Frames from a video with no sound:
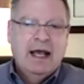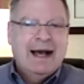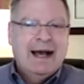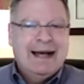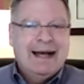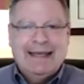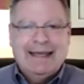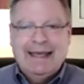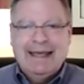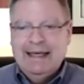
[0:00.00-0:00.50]

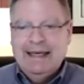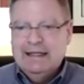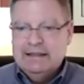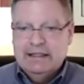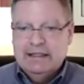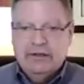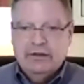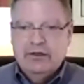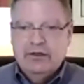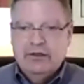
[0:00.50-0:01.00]
I can't
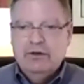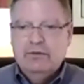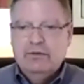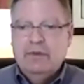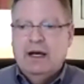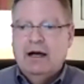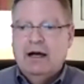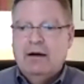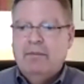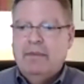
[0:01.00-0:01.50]
tell you
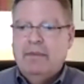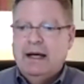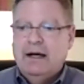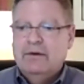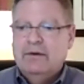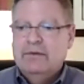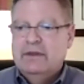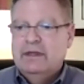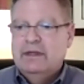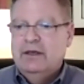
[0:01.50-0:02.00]

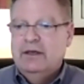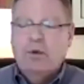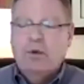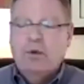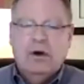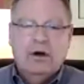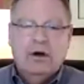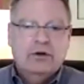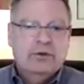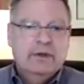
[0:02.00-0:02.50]
about the
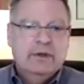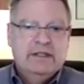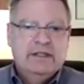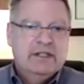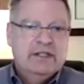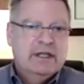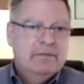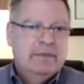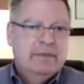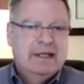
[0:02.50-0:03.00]
Walgreens
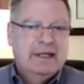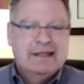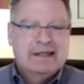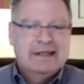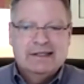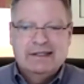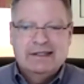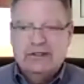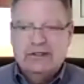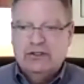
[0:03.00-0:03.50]
yet because
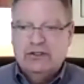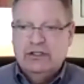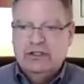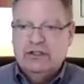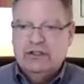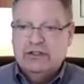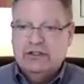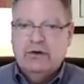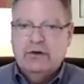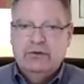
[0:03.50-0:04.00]
it's
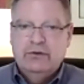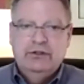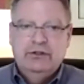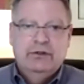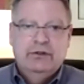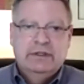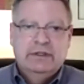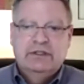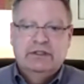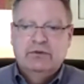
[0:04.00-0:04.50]
just so new.
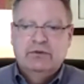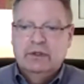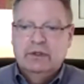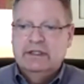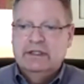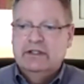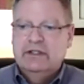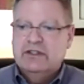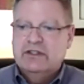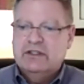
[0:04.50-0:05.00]
It really
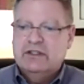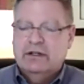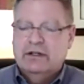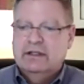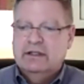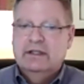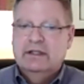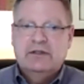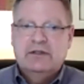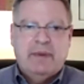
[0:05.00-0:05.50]
just
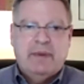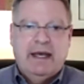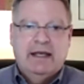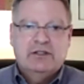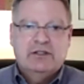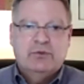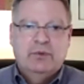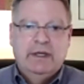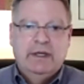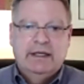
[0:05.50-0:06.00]
started this
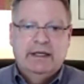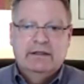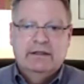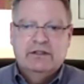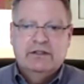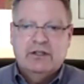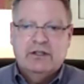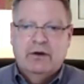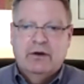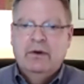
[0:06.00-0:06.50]
past weekend.
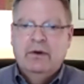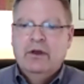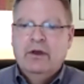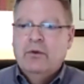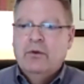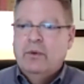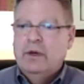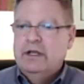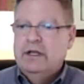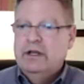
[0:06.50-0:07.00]
So
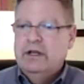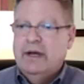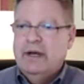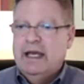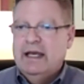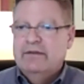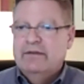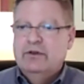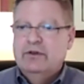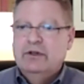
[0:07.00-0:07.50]
we don't
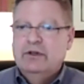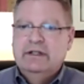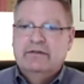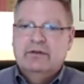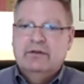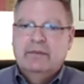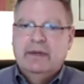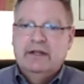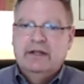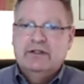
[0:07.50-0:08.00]
have good
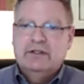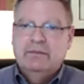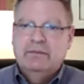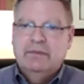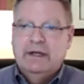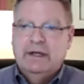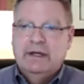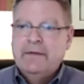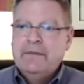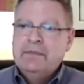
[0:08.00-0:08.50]
information,
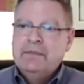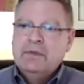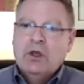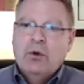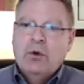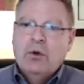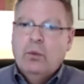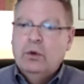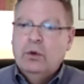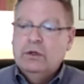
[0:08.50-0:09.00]
but
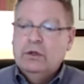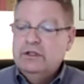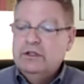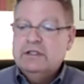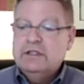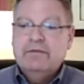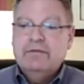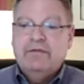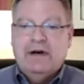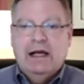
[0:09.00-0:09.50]
we'll do
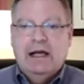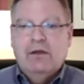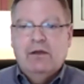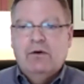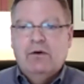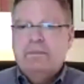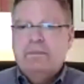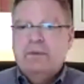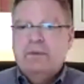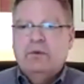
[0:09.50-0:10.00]
some
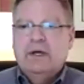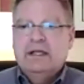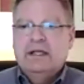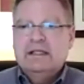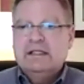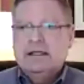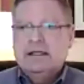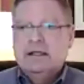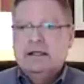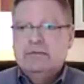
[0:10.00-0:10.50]
follow-up and we'll get
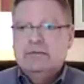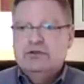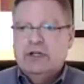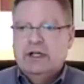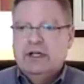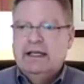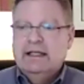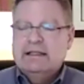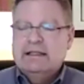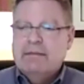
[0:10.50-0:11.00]
try to
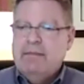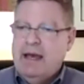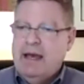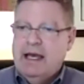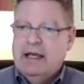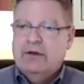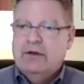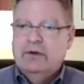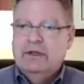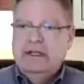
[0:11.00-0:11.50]
get some
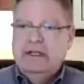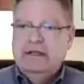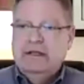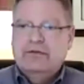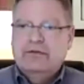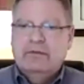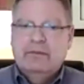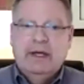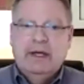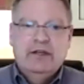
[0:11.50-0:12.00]
accurate
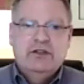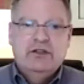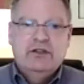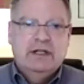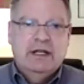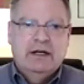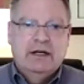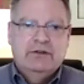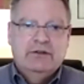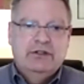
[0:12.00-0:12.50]
information
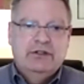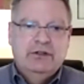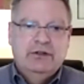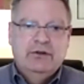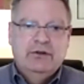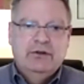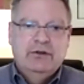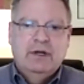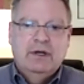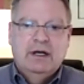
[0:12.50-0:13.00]
out to
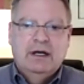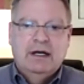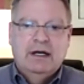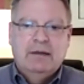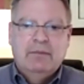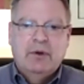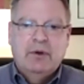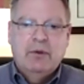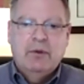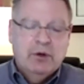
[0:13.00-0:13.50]
you.
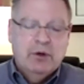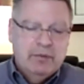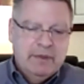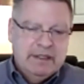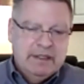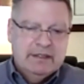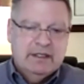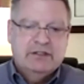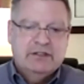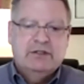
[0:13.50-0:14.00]
We will be
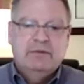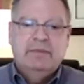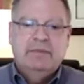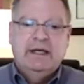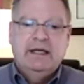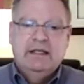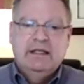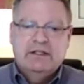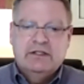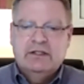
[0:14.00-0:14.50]
touching
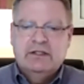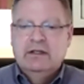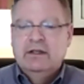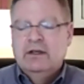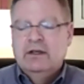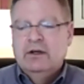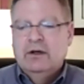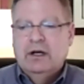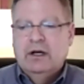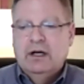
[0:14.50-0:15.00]
base
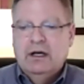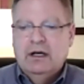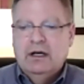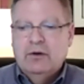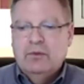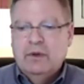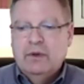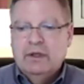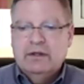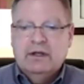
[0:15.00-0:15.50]

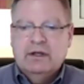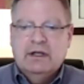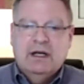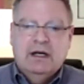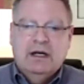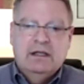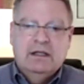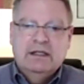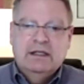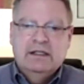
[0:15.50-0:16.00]
with our
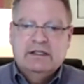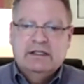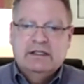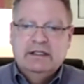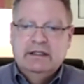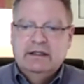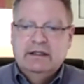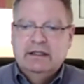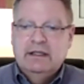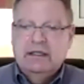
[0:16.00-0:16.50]
colleagues
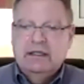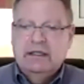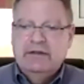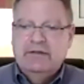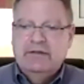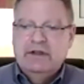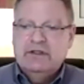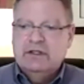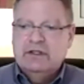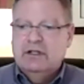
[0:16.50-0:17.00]
in the
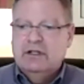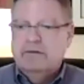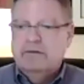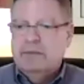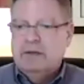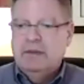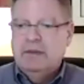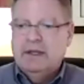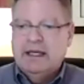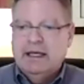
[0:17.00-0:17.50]
Division of
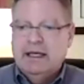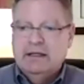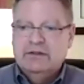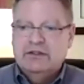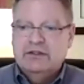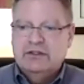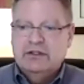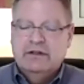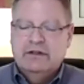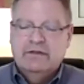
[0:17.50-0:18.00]
Public Health
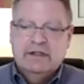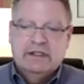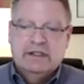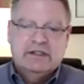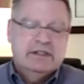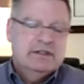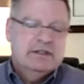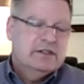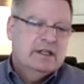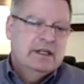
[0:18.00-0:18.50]

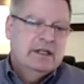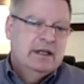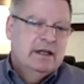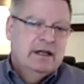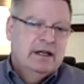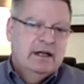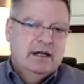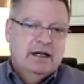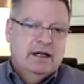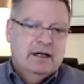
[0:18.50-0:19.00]
Services.
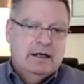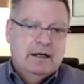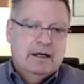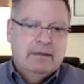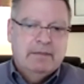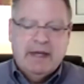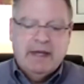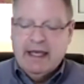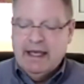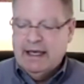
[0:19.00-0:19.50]

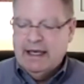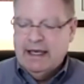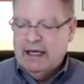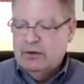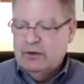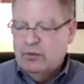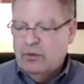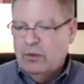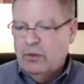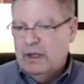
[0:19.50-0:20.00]

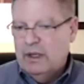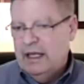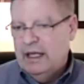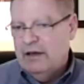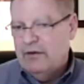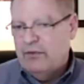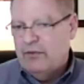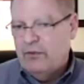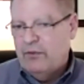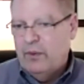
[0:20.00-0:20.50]
And
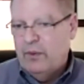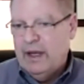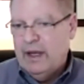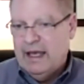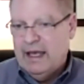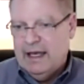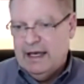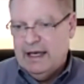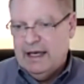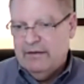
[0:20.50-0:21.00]
if we
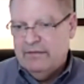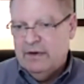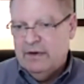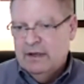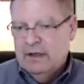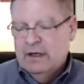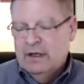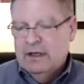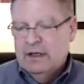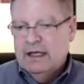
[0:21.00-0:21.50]
have
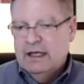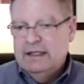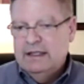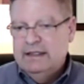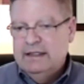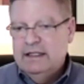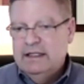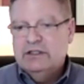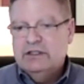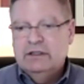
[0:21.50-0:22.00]

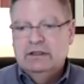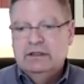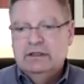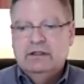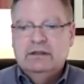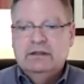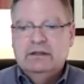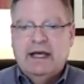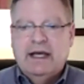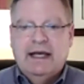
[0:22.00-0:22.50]

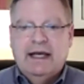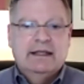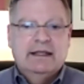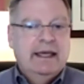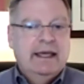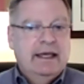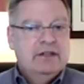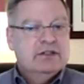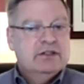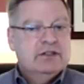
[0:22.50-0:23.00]
additional
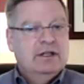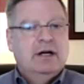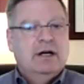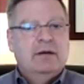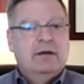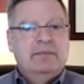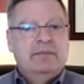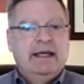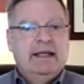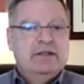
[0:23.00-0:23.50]
allocation
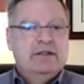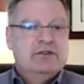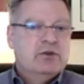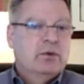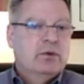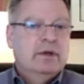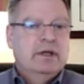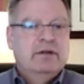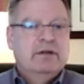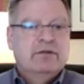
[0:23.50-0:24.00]
updates
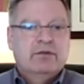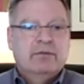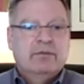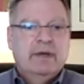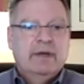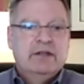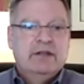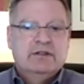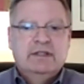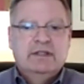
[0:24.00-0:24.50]
or
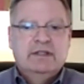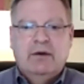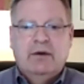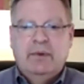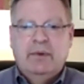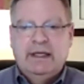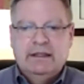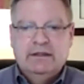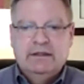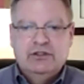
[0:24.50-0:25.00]
information that
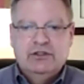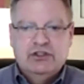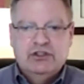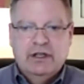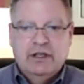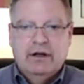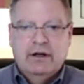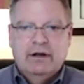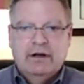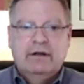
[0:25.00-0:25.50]
we can
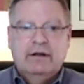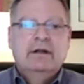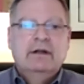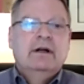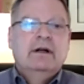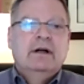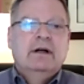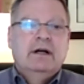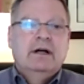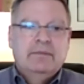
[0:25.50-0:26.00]
share,
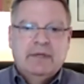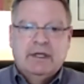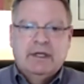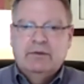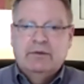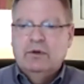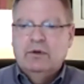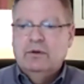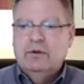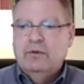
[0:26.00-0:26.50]
then
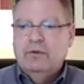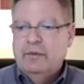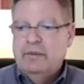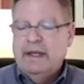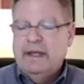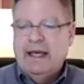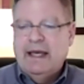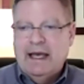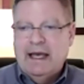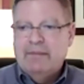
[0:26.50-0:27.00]
we'll be
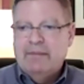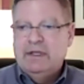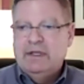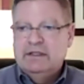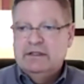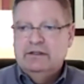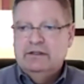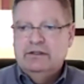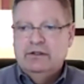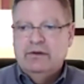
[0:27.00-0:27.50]
happy
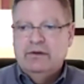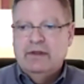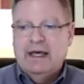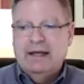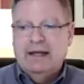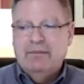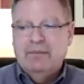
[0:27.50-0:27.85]
to do that.